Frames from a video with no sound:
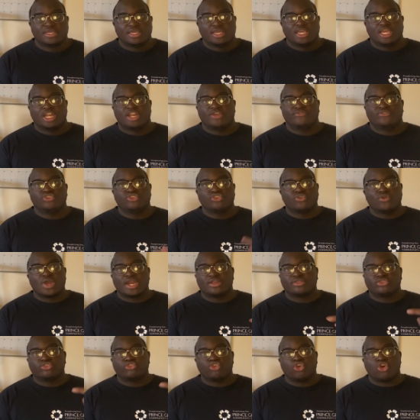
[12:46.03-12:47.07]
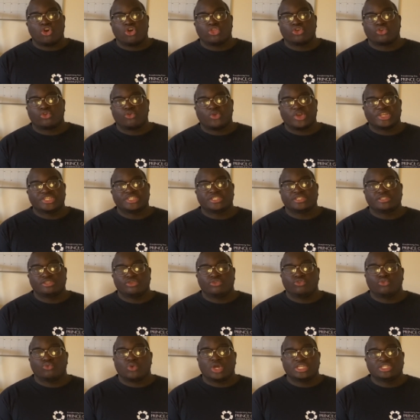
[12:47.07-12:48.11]
And if you know how to do all the questions
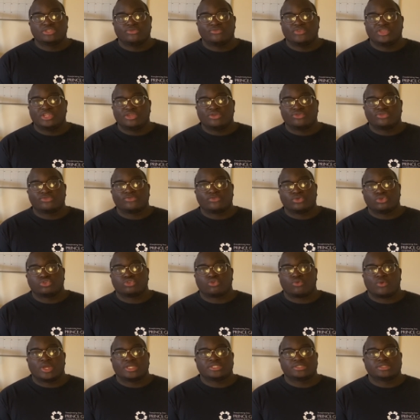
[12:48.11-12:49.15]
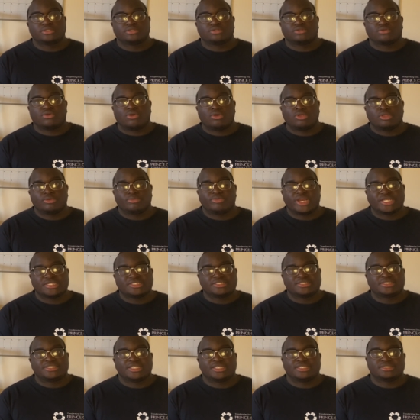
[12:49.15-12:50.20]
and you watch the videos for those questions on the
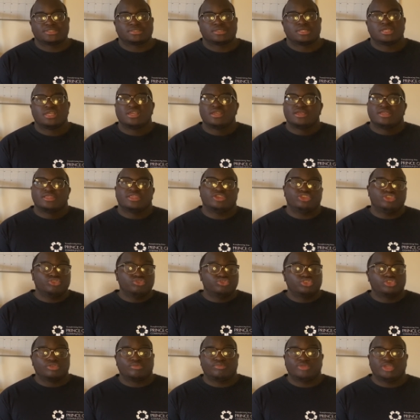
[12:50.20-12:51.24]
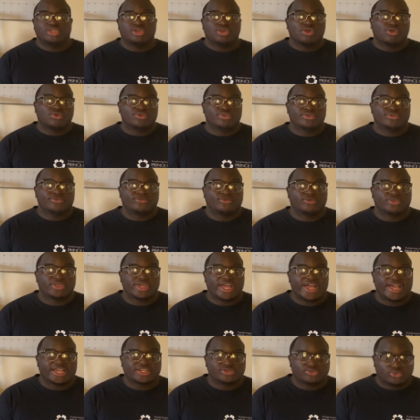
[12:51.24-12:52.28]
practice test, then you should be golden for the
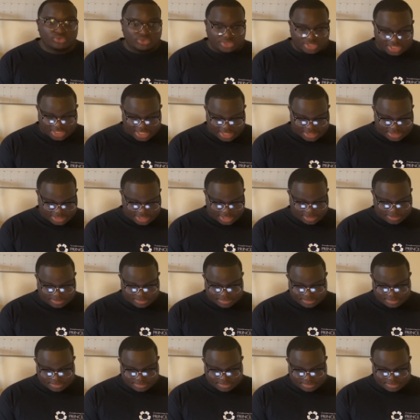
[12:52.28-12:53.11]
actual D A T.